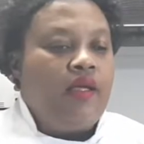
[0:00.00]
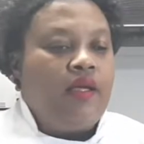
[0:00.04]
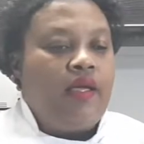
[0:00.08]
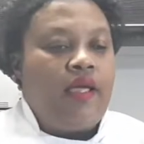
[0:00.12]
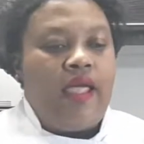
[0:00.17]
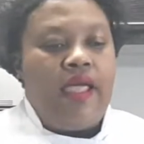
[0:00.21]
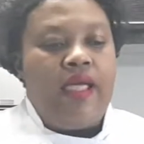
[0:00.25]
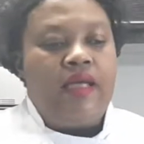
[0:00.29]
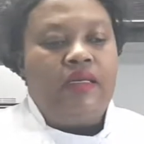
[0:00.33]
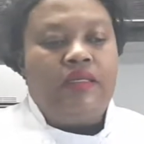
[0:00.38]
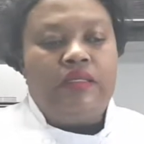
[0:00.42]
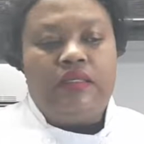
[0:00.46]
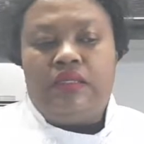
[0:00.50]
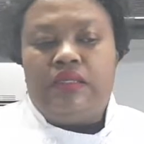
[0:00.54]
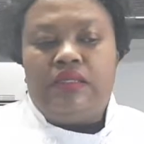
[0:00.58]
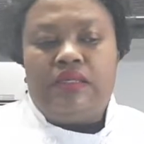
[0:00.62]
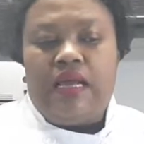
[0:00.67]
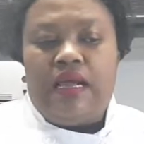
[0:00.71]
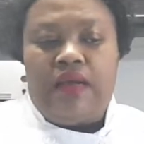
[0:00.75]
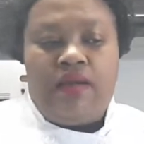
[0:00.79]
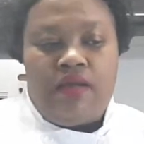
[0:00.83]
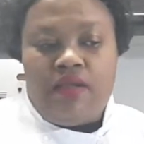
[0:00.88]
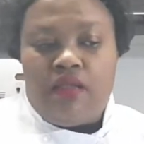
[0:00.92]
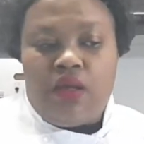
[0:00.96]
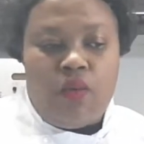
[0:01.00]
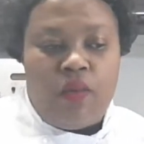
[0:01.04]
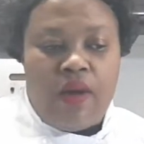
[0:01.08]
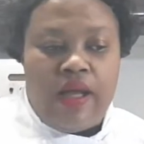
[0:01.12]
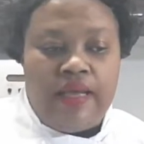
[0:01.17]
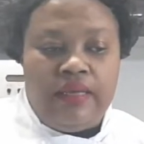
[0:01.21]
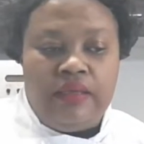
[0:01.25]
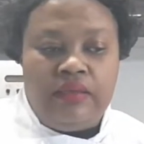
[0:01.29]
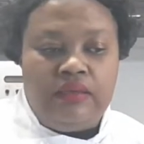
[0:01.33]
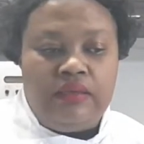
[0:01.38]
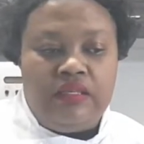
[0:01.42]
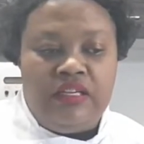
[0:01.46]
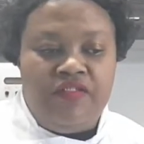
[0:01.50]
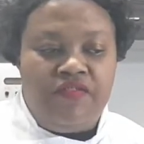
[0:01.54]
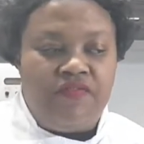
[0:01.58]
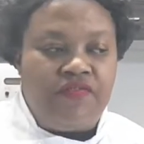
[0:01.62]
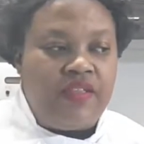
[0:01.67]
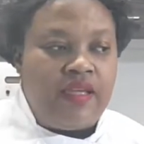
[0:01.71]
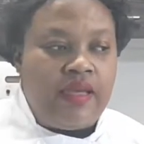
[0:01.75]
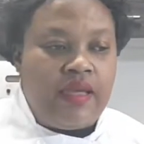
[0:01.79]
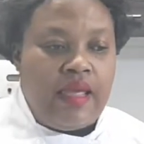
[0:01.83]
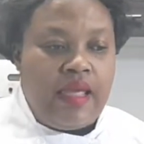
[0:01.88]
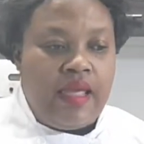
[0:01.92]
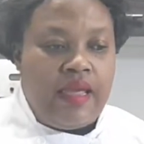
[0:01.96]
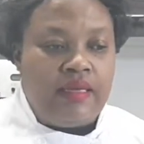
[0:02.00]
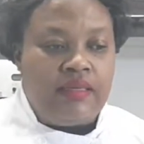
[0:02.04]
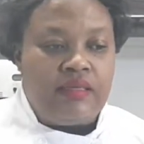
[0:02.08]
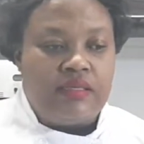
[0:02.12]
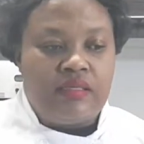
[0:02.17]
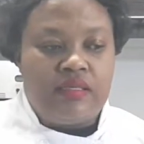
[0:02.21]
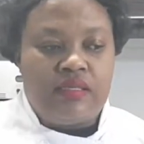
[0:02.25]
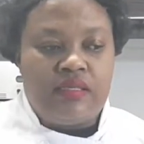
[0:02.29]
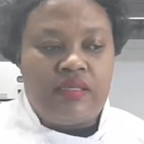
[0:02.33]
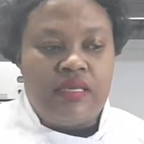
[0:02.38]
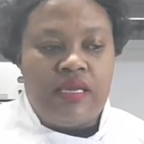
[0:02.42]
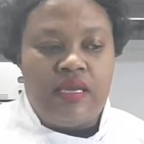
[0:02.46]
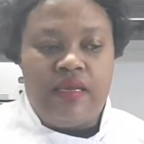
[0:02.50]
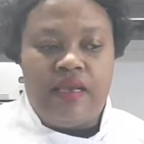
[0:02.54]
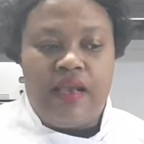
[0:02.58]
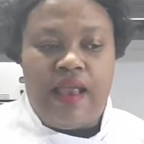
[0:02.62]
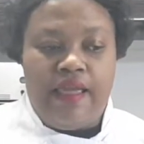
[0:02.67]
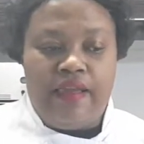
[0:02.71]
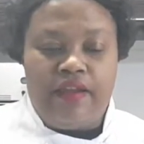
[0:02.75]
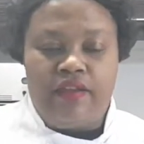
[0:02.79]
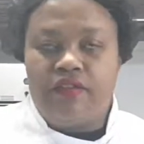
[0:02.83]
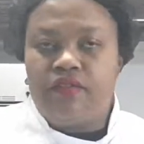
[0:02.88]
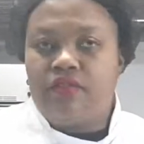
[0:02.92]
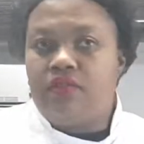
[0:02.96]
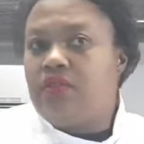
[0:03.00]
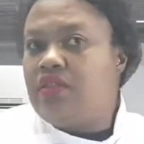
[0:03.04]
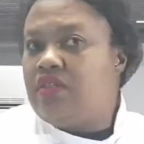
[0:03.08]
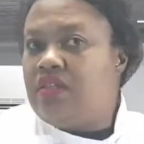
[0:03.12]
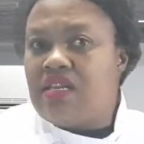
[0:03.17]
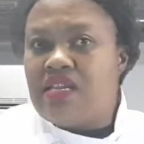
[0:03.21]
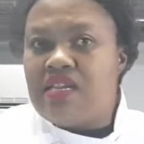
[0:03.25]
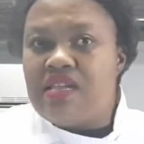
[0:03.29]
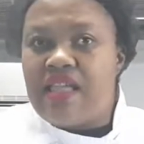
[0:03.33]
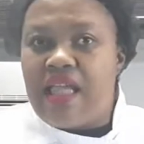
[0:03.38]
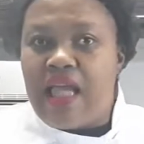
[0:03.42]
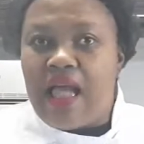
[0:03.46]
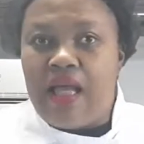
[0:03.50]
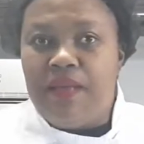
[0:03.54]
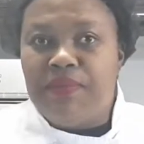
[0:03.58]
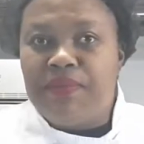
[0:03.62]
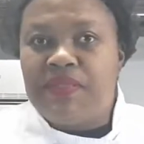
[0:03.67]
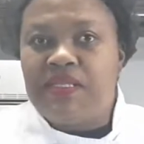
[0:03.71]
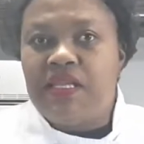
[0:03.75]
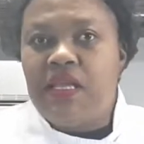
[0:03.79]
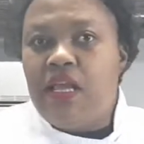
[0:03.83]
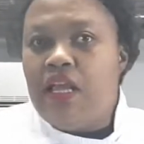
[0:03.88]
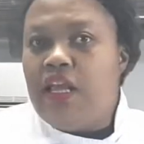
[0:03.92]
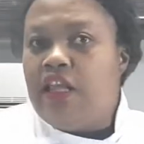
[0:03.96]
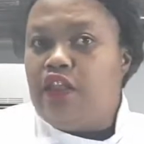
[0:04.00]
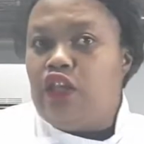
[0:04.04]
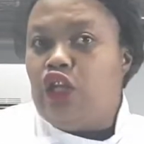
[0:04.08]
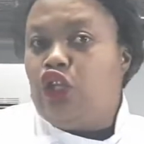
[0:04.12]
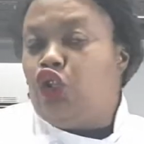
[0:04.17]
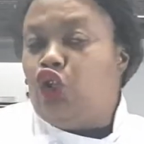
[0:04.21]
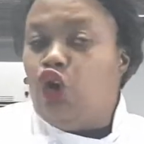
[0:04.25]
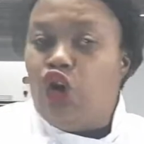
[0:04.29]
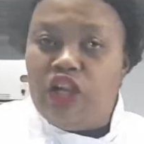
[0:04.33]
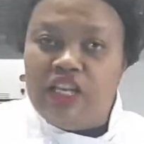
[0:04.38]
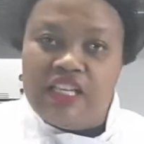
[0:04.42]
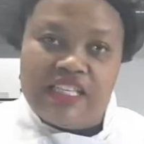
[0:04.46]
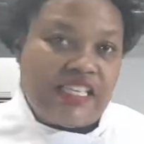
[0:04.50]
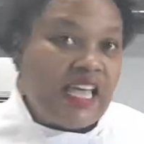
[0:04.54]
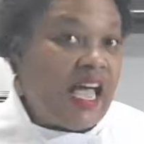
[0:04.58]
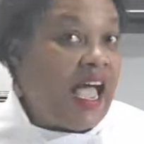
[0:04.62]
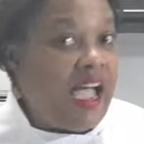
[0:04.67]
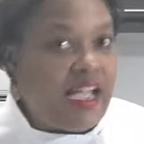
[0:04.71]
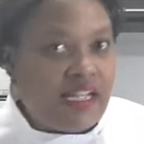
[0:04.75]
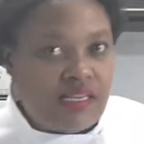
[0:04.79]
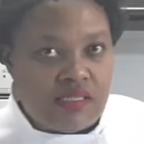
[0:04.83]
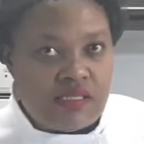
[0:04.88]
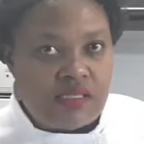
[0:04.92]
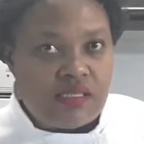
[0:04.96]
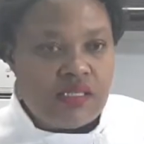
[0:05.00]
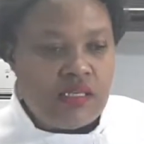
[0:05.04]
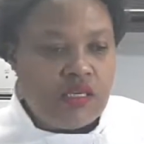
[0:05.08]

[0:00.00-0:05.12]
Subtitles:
And another one, if they add say like 3 cups, the dough is hard.